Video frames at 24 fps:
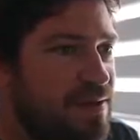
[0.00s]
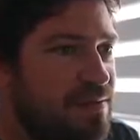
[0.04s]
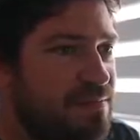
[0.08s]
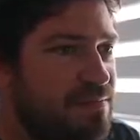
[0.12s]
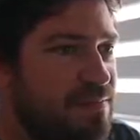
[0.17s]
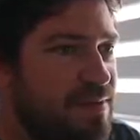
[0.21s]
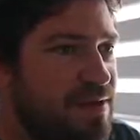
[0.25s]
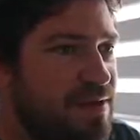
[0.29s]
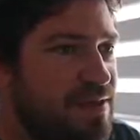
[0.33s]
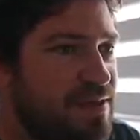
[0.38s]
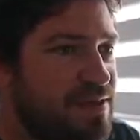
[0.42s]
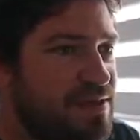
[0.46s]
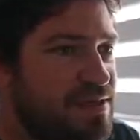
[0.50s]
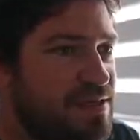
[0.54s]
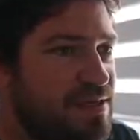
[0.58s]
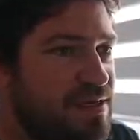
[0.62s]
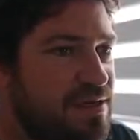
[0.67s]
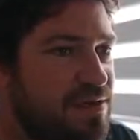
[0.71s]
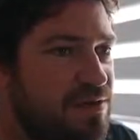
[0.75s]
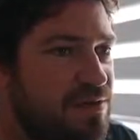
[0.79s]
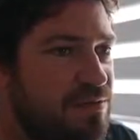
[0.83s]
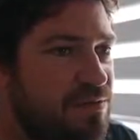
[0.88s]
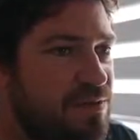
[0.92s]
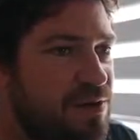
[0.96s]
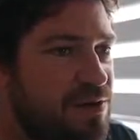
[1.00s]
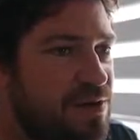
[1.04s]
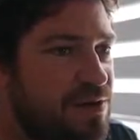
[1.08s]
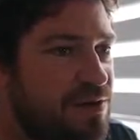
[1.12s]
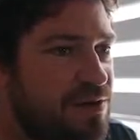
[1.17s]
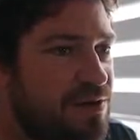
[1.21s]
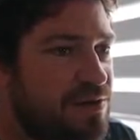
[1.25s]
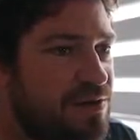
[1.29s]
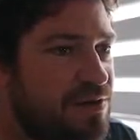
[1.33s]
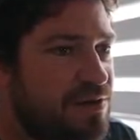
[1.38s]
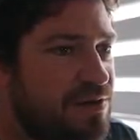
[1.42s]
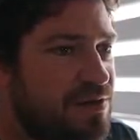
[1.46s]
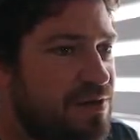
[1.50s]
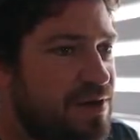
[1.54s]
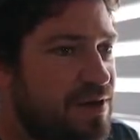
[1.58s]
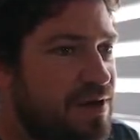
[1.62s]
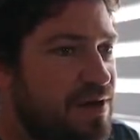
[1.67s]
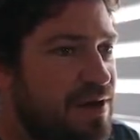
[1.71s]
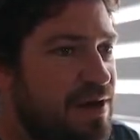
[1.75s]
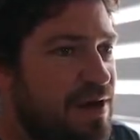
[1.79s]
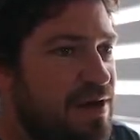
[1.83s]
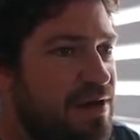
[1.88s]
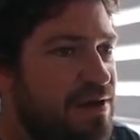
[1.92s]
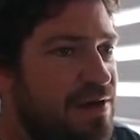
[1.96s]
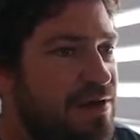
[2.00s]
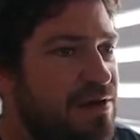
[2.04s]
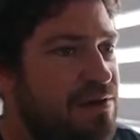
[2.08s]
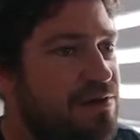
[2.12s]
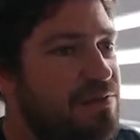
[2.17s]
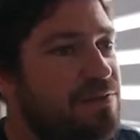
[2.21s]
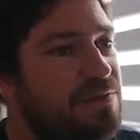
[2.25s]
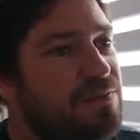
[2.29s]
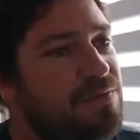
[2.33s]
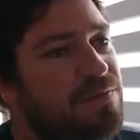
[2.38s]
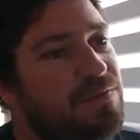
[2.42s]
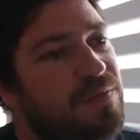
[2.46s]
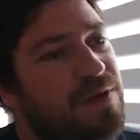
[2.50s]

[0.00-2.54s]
made this little road thing. I don't know